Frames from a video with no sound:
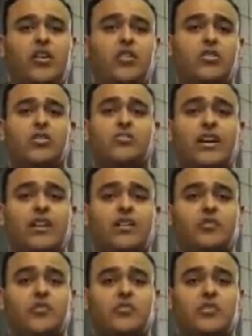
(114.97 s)
hold her back
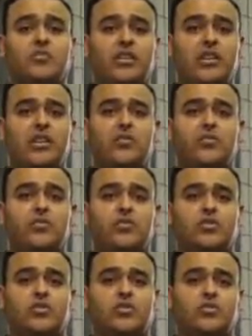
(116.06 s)
from jumping
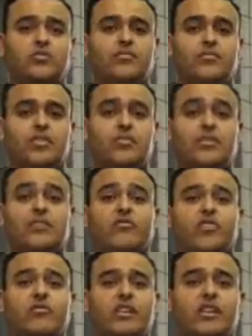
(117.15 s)
to the best of
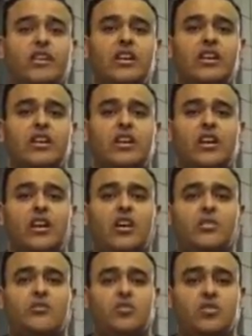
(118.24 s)
her ability.
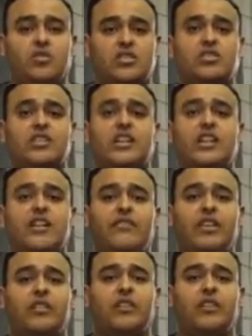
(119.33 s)
So since she didn't have
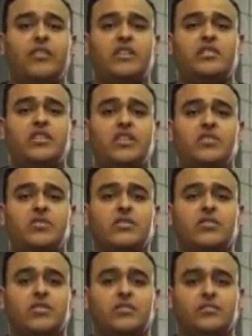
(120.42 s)
any of these
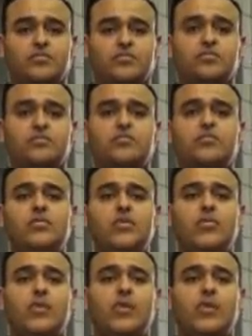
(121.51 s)
injuries, we